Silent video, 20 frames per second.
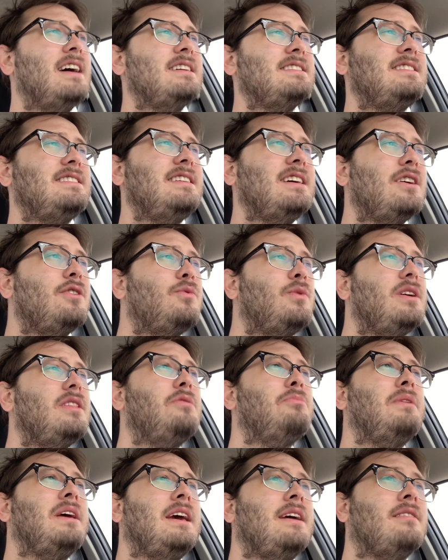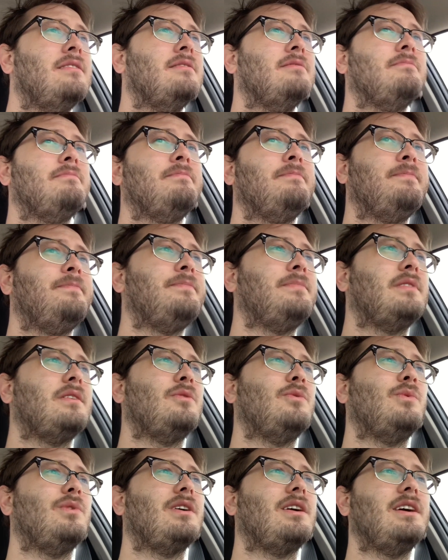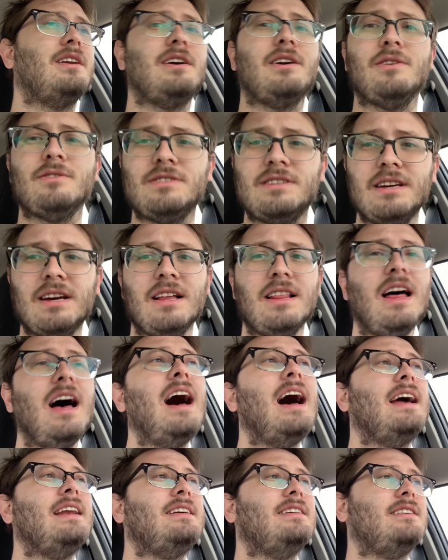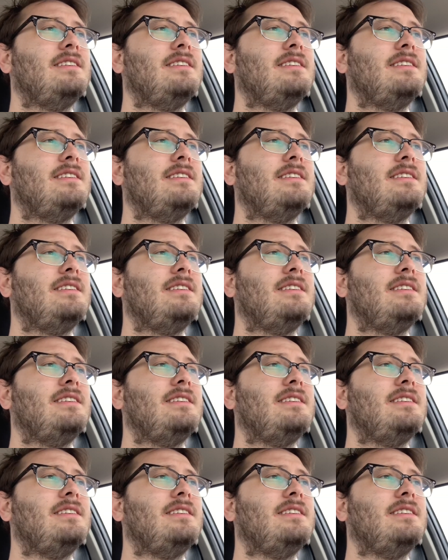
stick with me. We're gonna go see a lot.